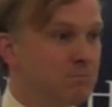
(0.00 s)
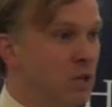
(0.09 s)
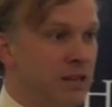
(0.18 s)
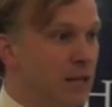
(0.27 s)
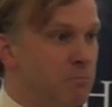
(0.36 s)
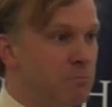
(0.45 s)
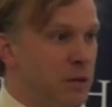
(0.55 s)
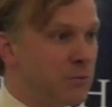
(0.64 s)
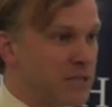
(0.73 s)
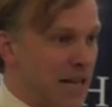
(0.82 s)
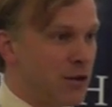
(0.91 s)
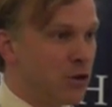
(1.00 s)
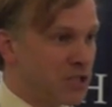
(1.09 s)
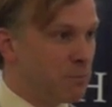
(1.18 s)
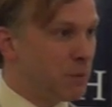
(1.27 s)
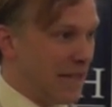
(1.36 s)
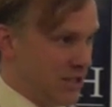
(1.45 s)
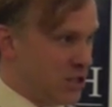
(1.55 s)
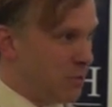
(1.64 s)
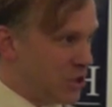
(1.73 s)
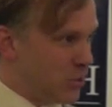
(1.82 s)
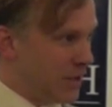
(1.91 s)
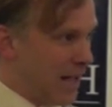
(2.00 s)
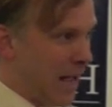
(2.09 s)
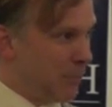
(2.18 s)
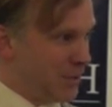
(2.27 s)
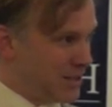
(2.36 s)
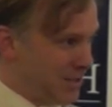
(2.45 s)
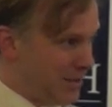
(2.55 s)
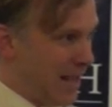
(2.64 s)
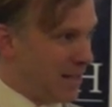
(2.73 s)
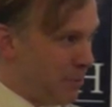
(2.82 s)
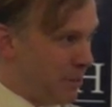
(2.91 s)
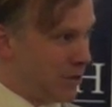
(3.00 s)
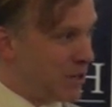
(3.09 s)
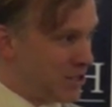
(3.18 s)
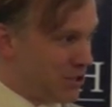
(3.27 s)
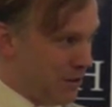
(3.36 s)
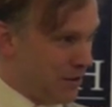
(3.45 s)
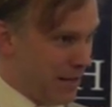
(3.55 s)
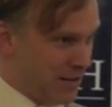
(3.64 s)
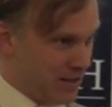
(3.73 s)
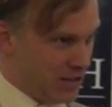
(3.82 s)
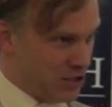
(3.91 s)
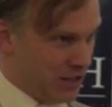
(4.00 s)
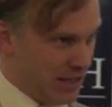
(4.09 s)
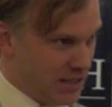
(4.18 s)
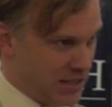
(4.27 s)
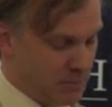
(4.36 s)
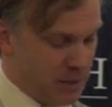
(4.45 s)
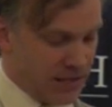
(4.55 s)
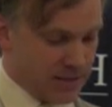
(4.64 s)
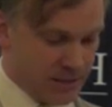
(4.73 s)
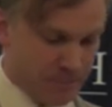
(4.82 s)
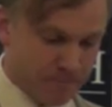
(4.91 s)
and that people tend not to complain so much when that happens, if they end up being richer than they initially anticipated.